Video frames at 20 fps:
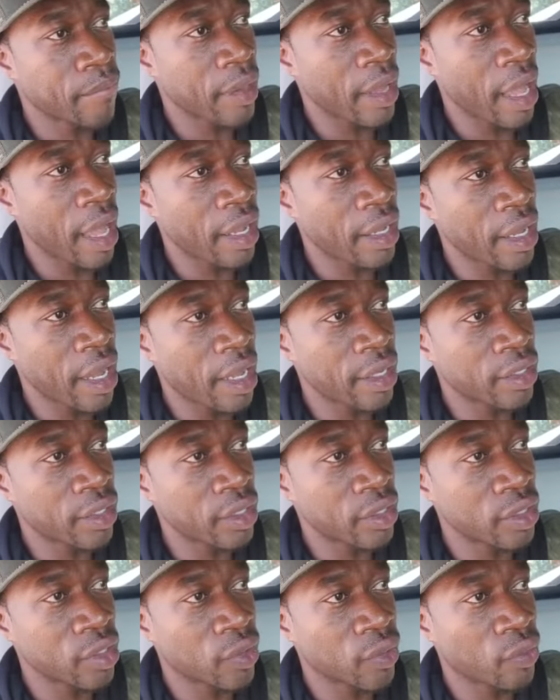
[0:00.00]
I got
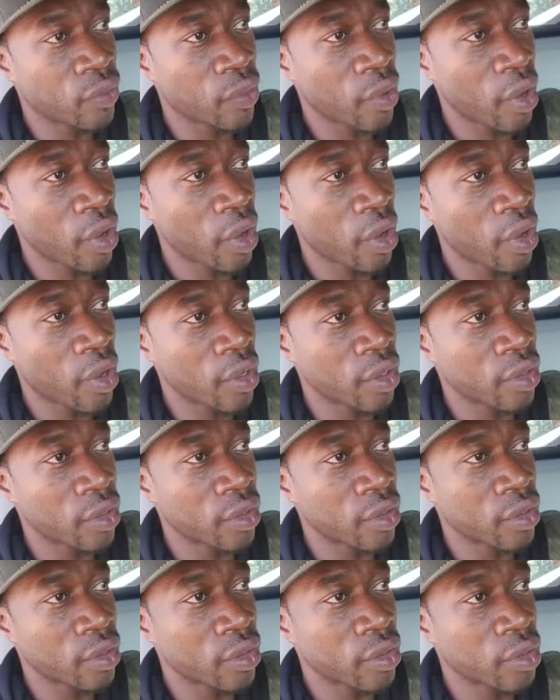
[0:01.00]
this far
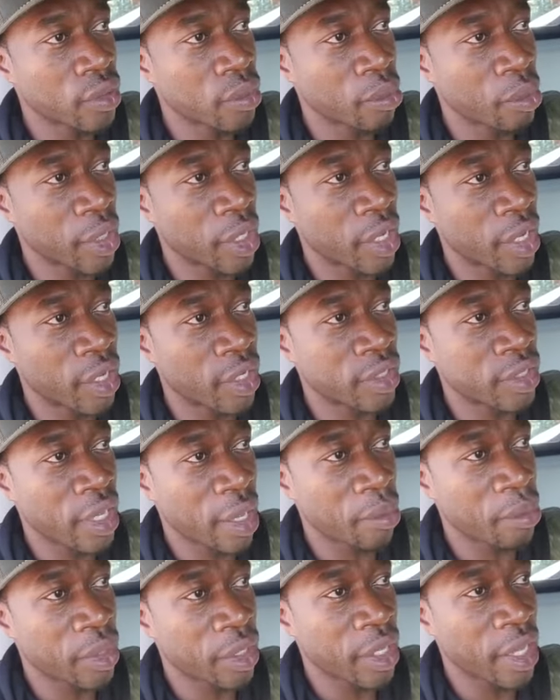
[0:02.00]
because
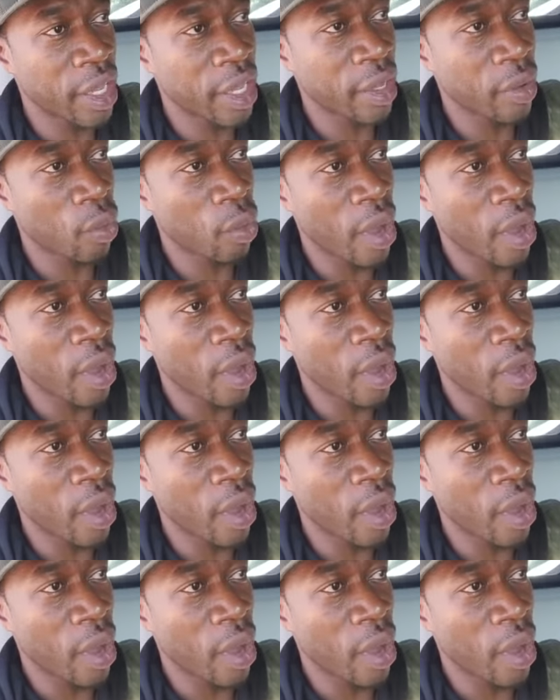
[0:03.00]
I became